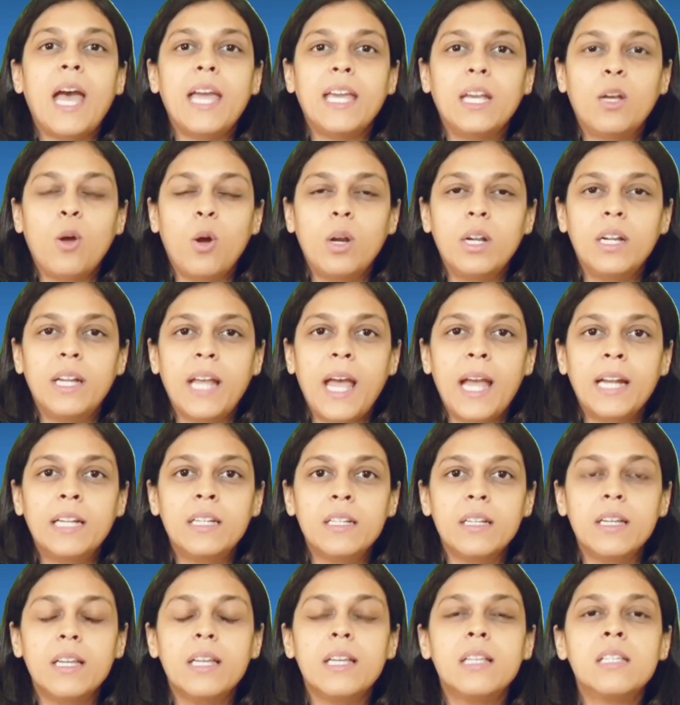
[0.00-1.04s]
eye
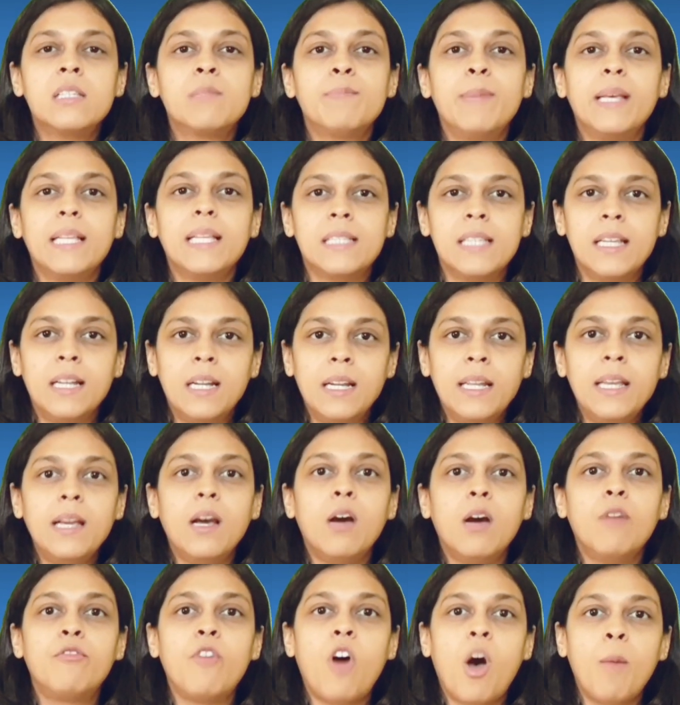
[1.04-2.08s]
contact is basically
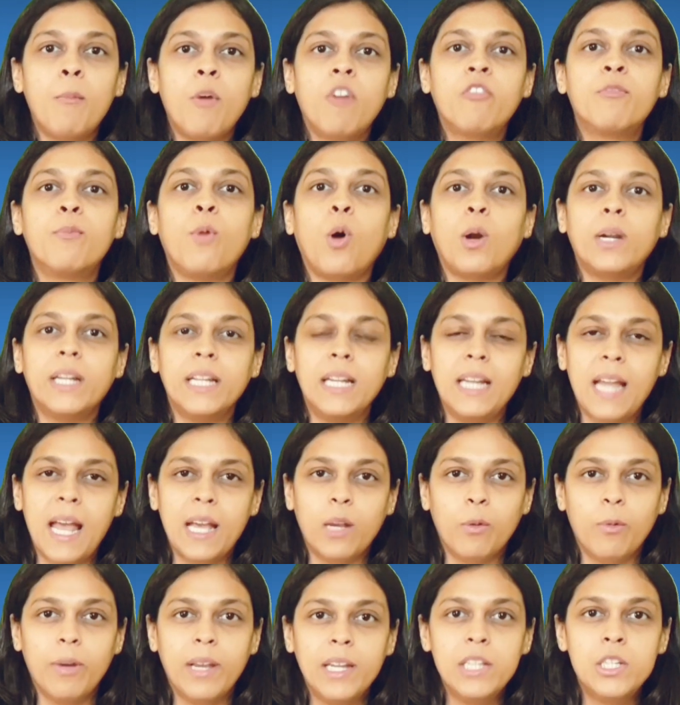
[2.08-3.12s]
a form of body
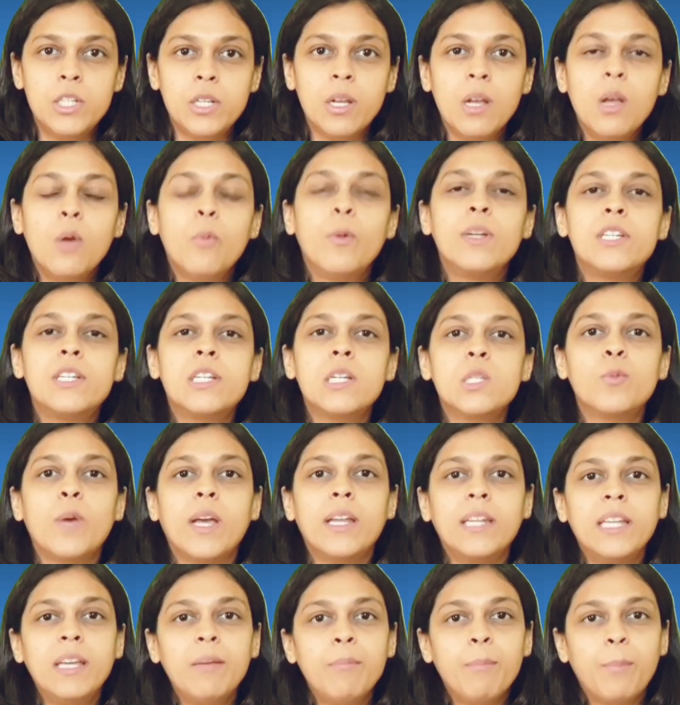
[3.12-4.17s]
language which is
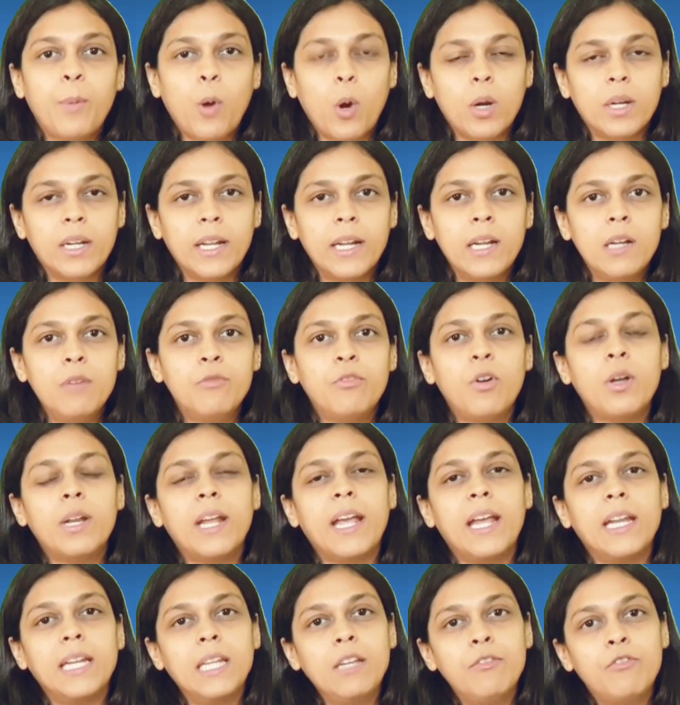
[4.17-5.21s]
very important for
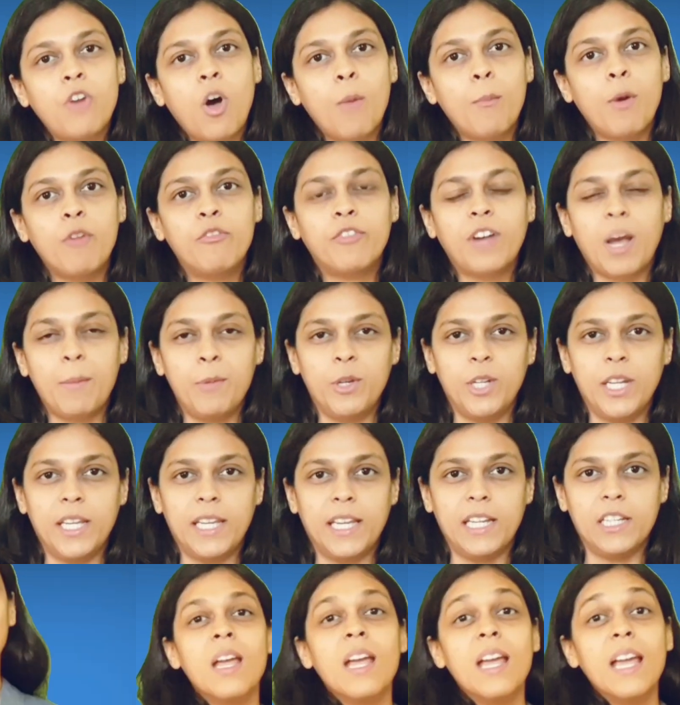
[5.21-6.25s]
any form of
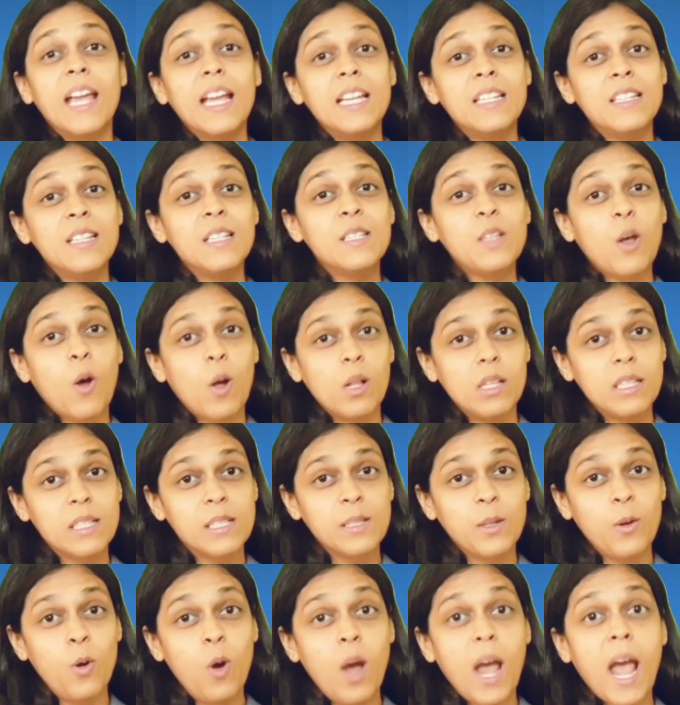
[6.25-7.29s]
communication. It is
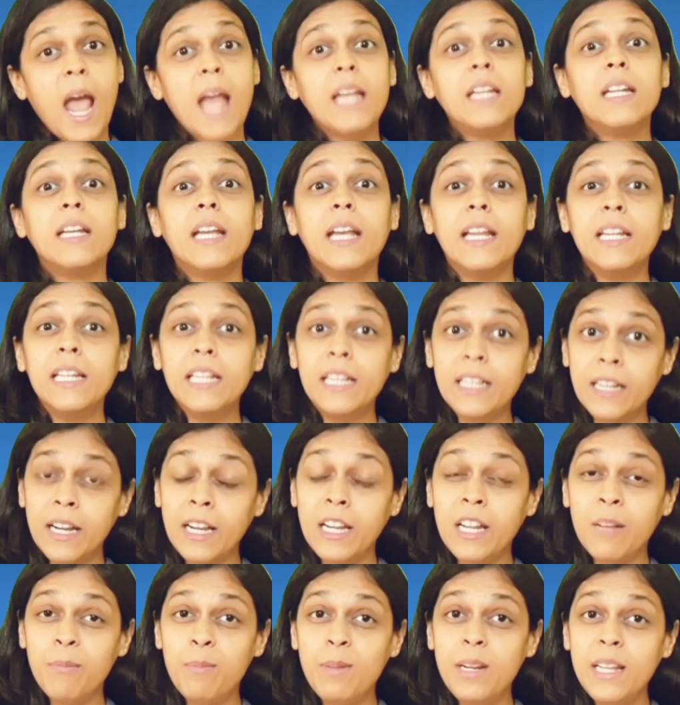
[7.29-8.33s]
also an
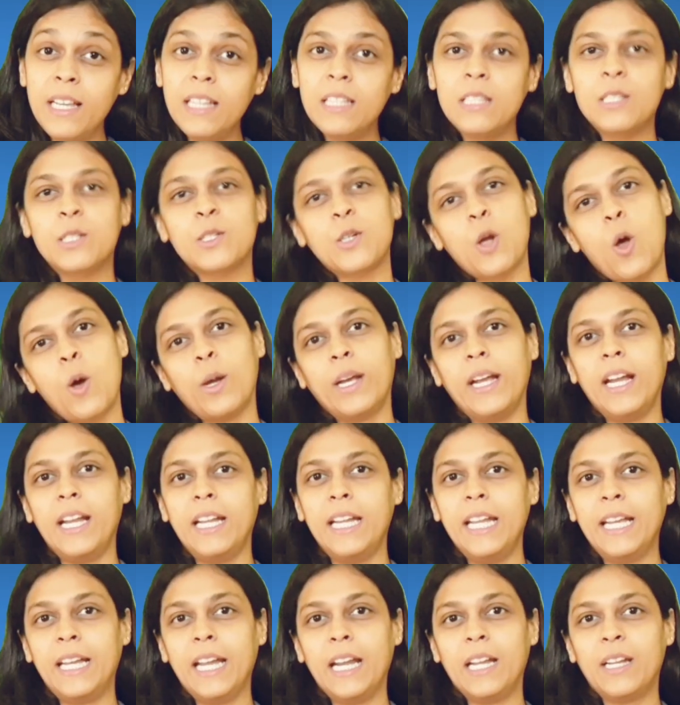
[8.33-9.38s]
incredibly strong
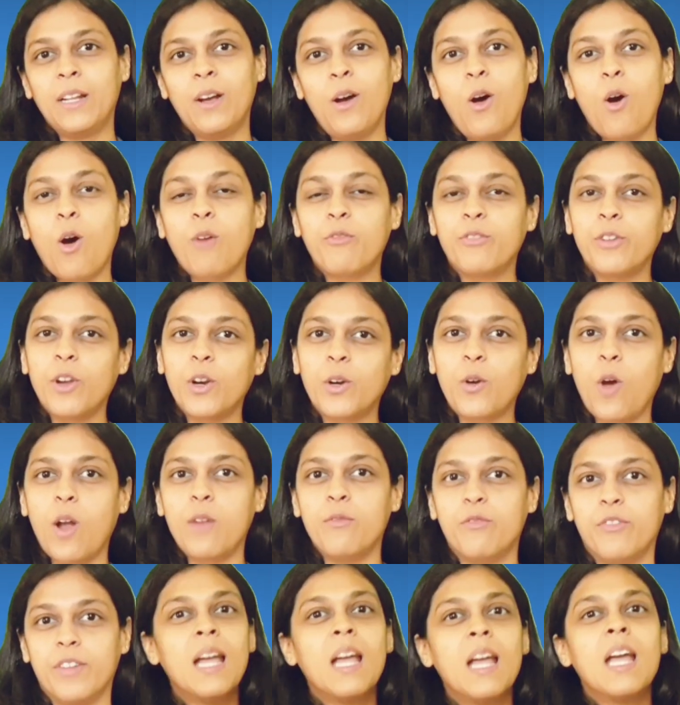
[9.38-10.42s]
indicator of your
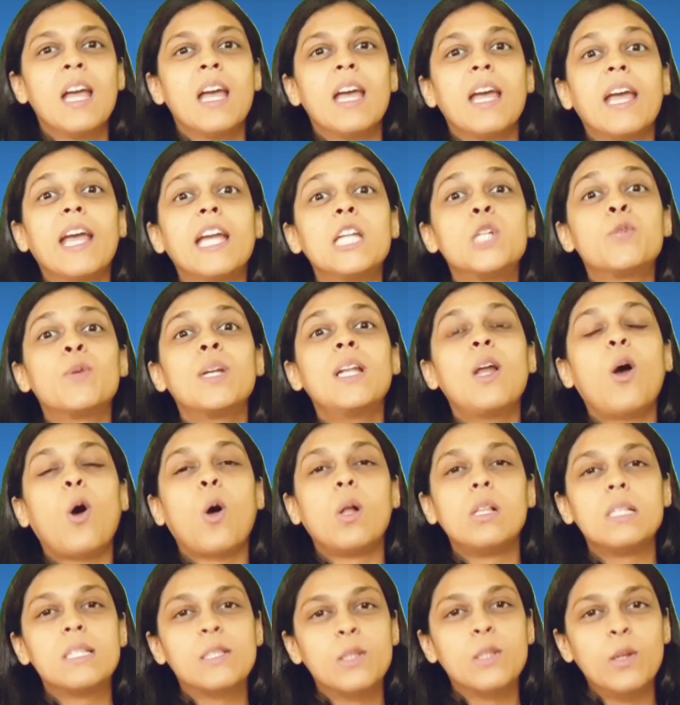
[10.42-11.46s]
confidence. It will
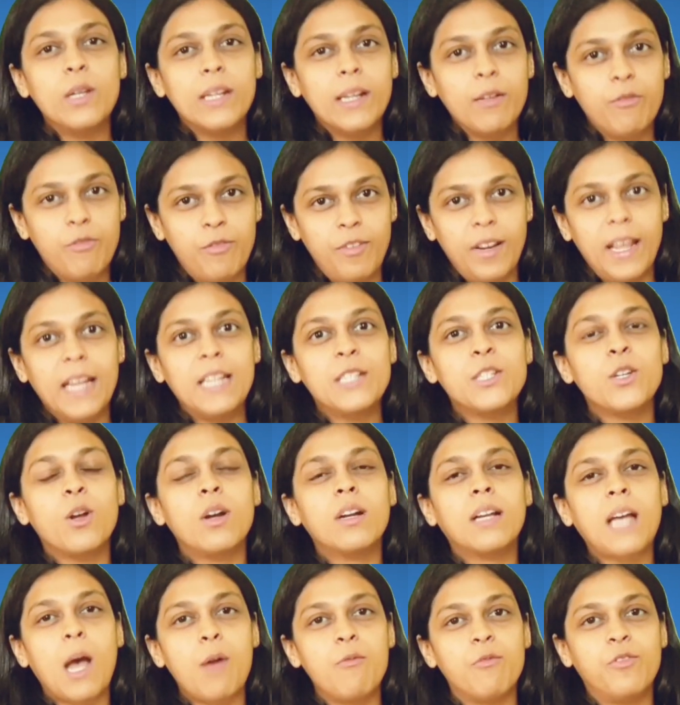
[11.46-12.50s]
also reflect your
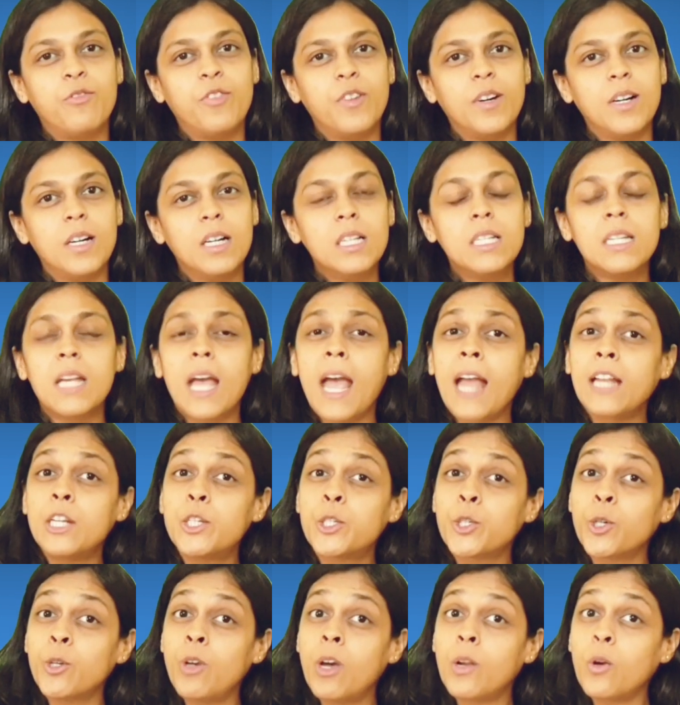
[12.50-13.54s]
comfort and
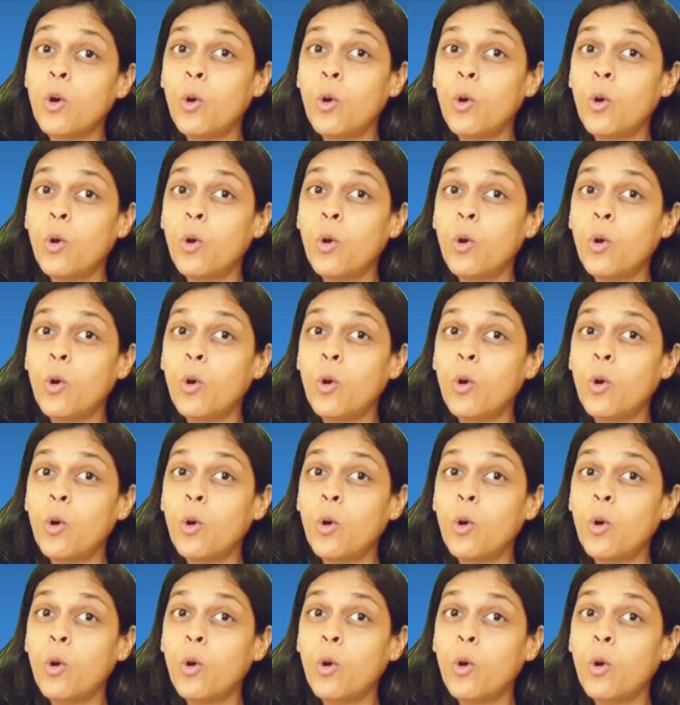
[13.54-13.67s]
show your